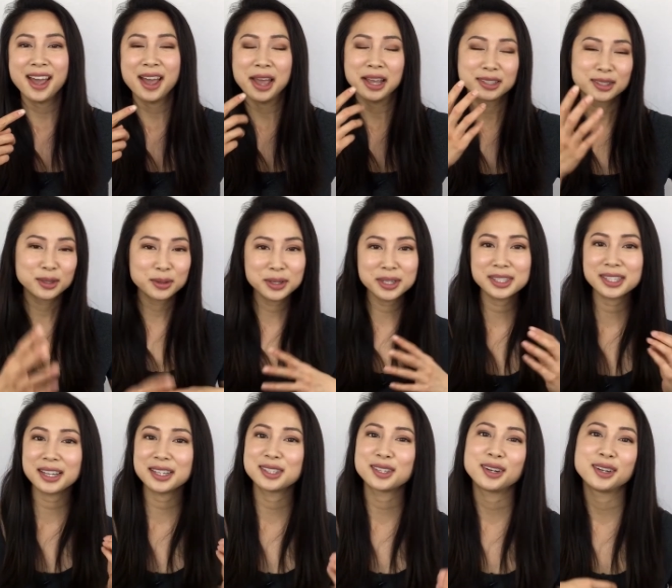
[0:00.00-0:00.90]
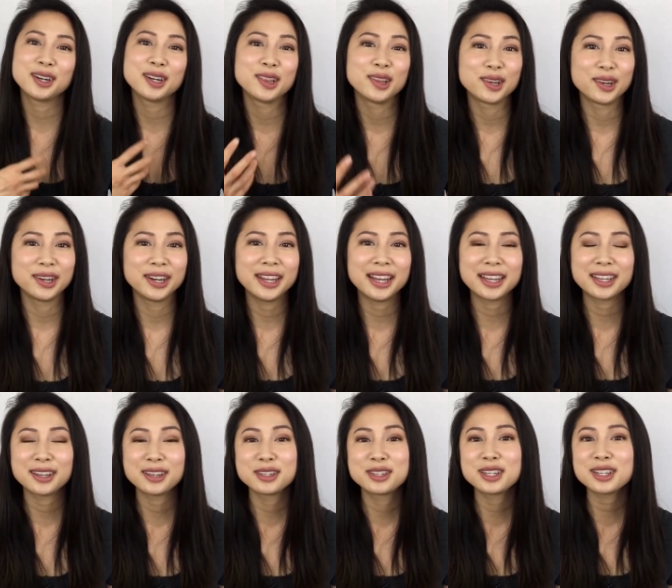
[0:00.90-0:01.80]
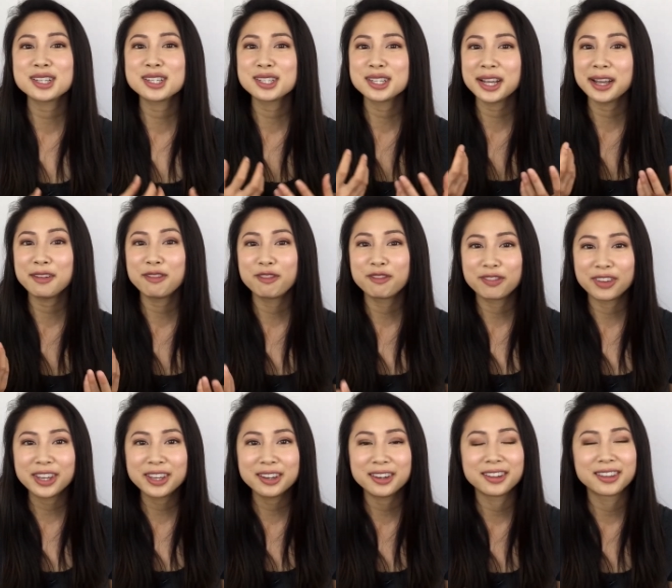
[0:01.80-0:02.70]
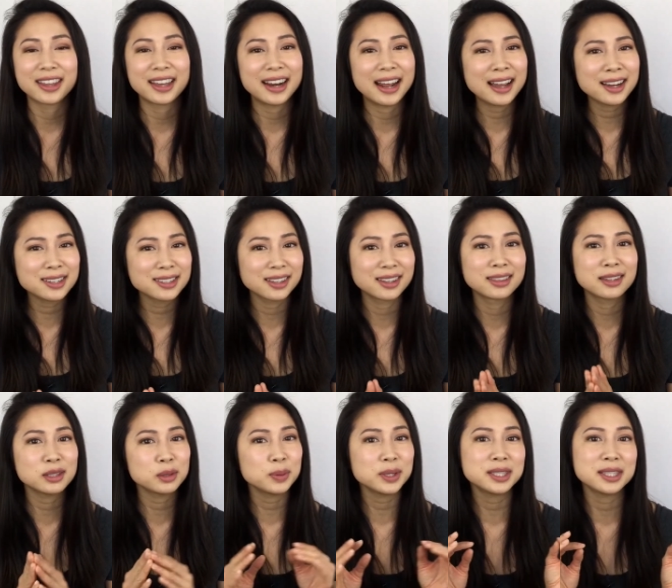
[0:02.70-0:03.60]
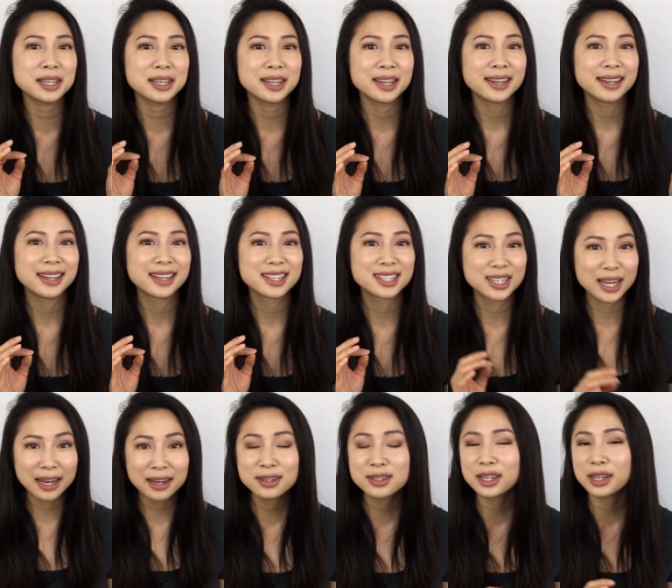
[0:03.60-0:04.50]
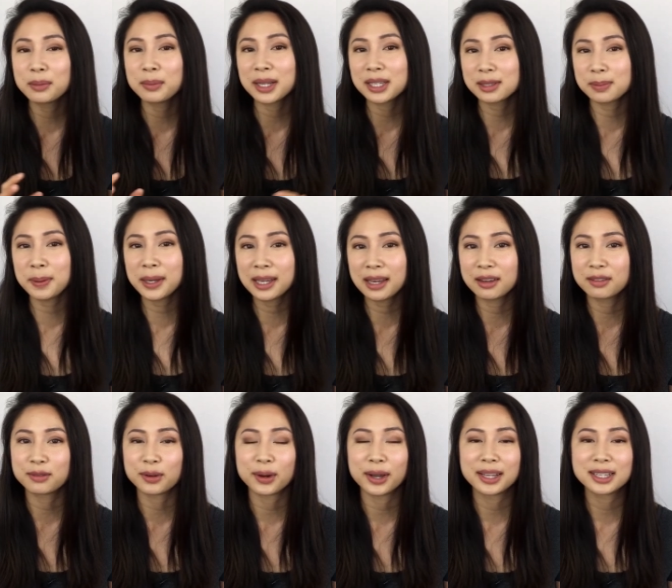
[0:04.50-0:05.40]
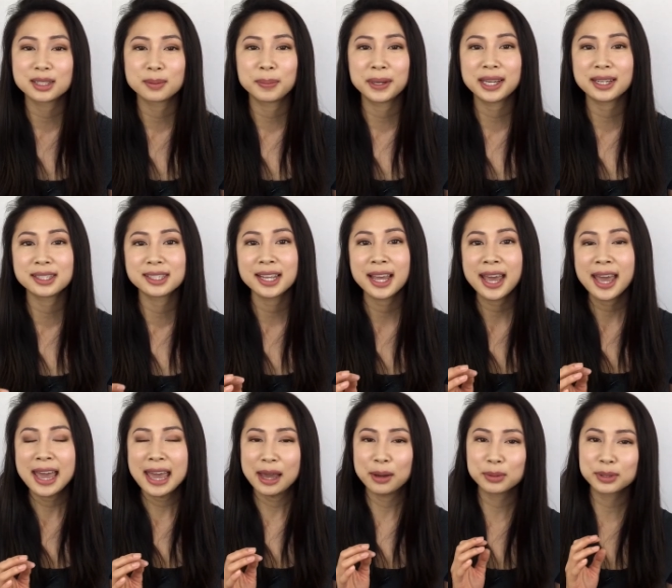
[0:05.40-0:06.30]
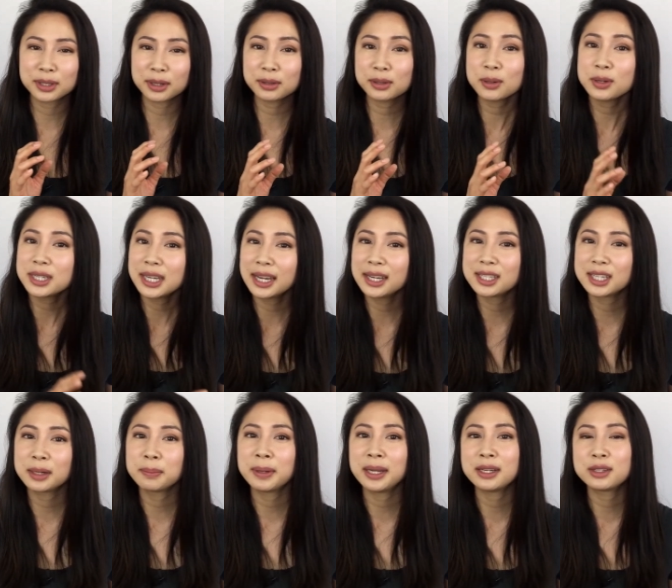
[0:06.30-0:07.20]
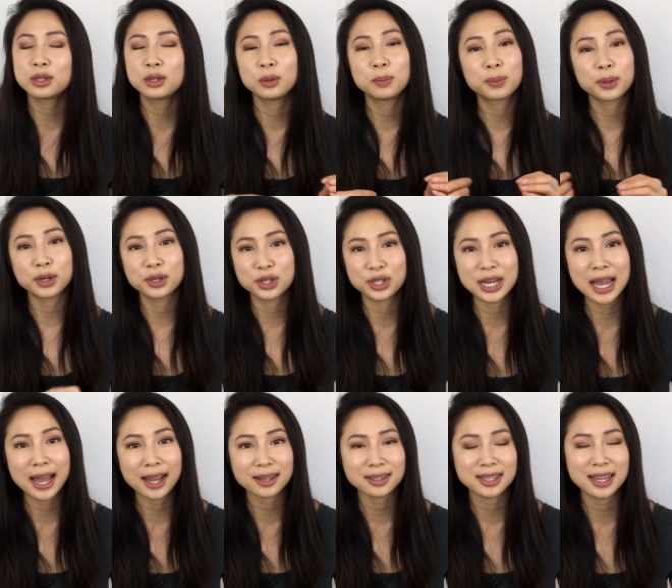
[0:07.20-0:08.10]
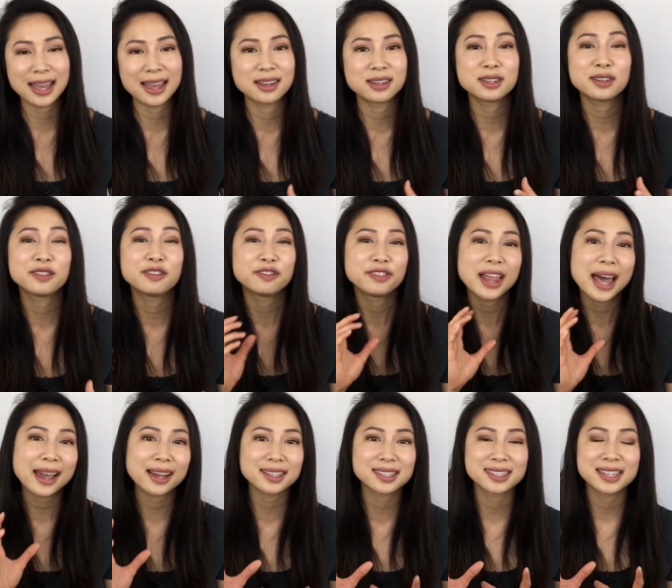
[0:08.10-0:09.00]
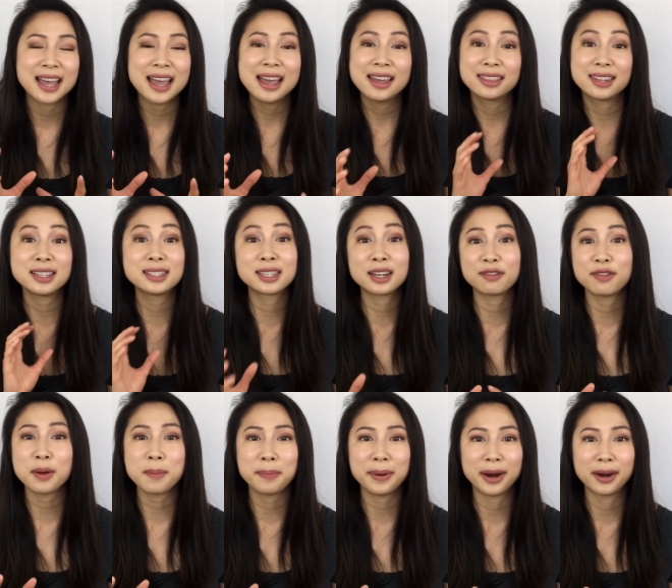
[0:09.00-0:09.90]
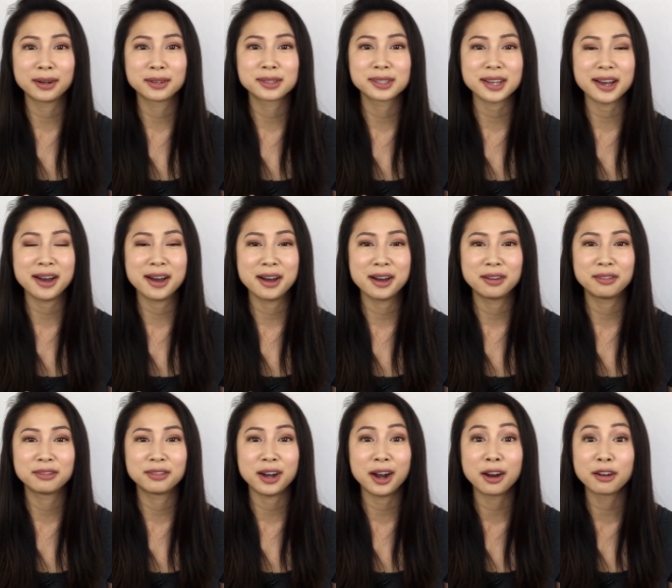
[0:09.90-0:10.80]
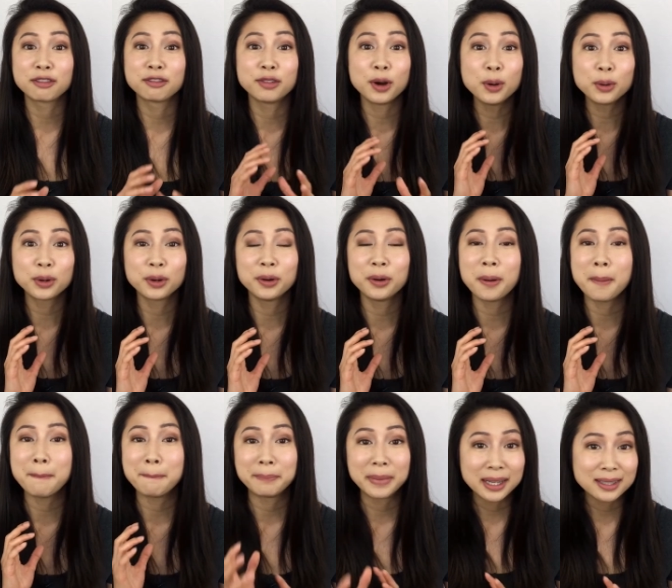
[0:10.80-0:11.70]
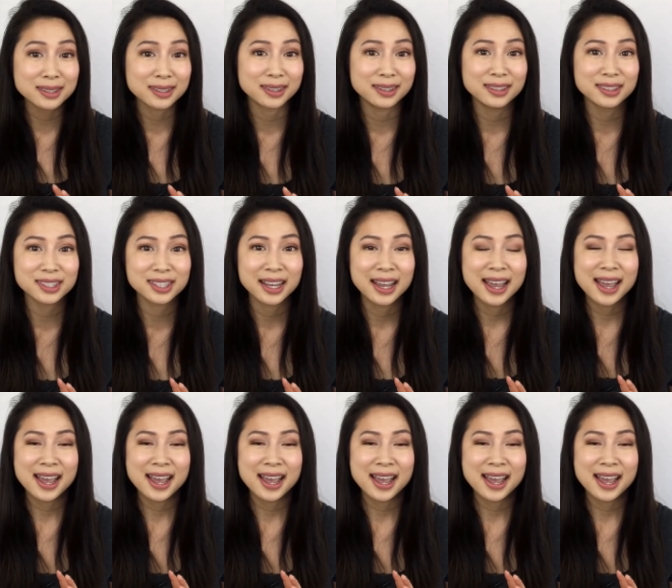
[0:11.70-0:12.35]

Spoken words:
as soon as I started learning, I could just feel that actually this was changing my speaking voice, because it was also teaching me to project and to flex these different parts of our vocal muscles.